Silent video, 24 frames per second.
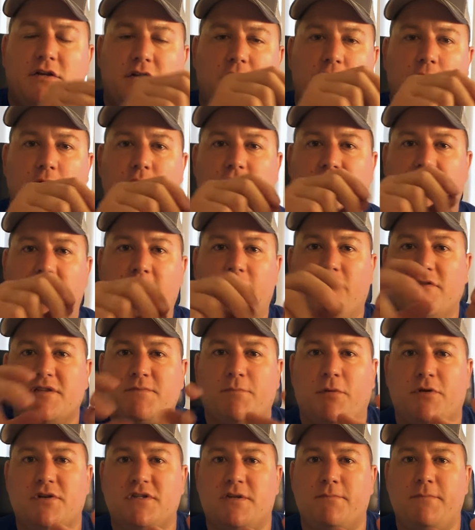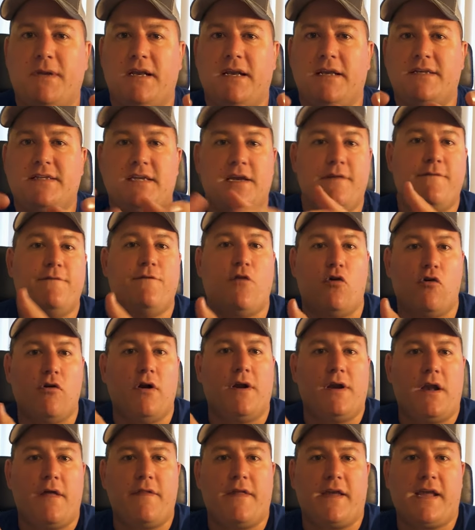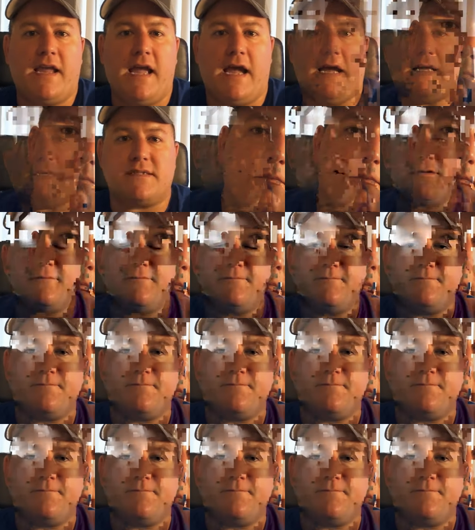to take responsibility for another guest.